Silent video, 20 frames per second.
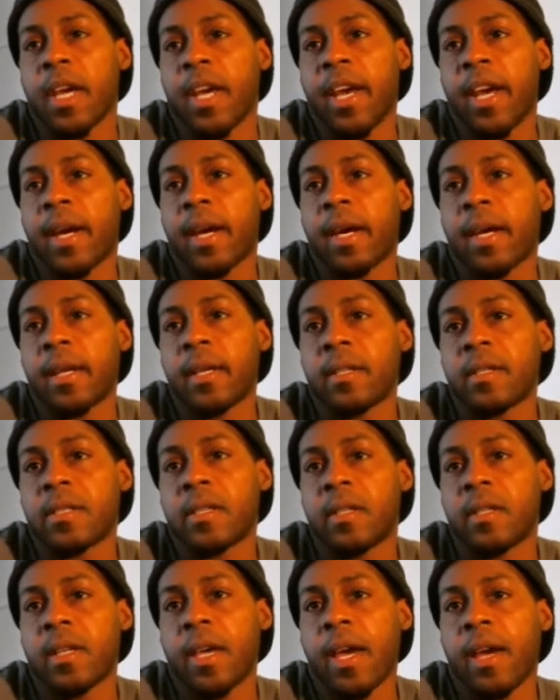and
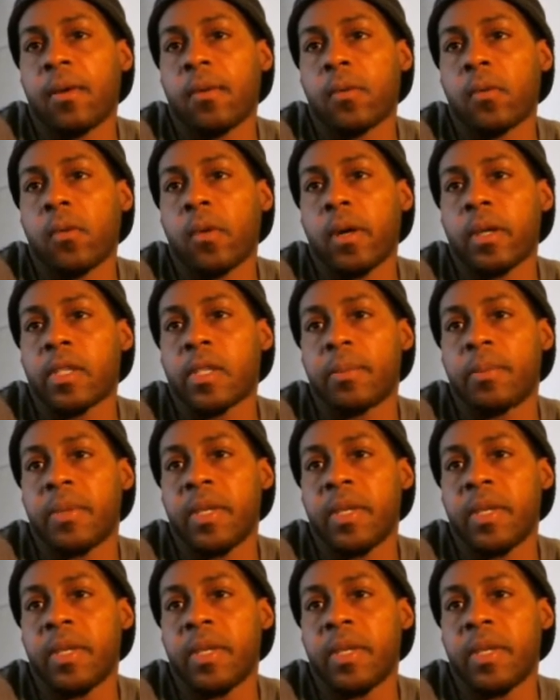today we're going to